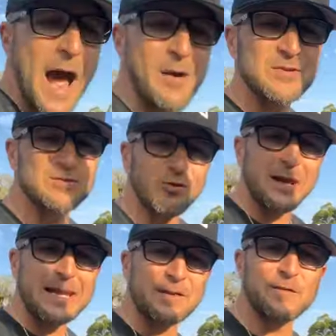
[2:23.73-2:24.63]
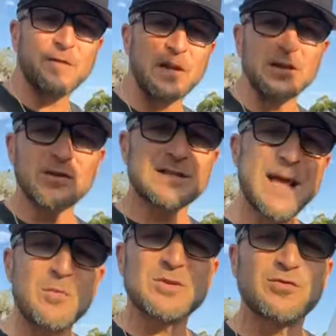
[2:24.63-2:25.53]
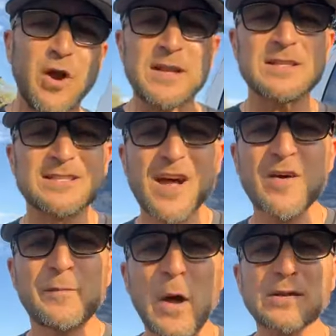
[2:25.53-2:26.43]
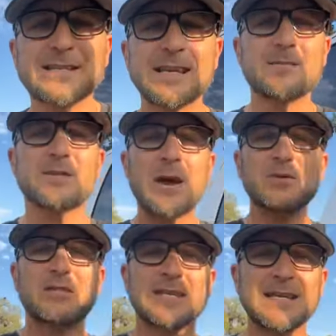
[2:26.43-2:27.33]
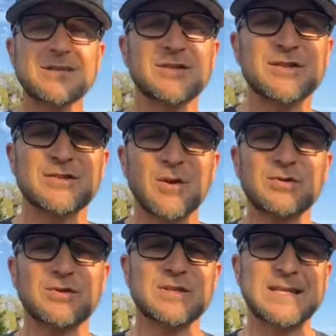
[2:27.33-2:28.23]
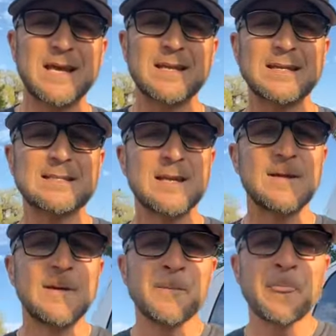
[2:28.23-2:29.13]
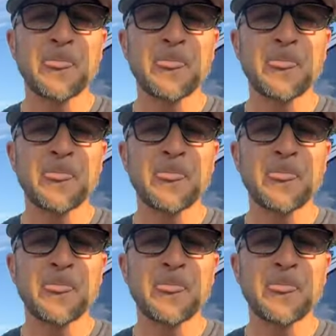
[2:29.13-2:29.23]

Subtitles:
I was raking fields, I was running softball teams, I was teaching social studies,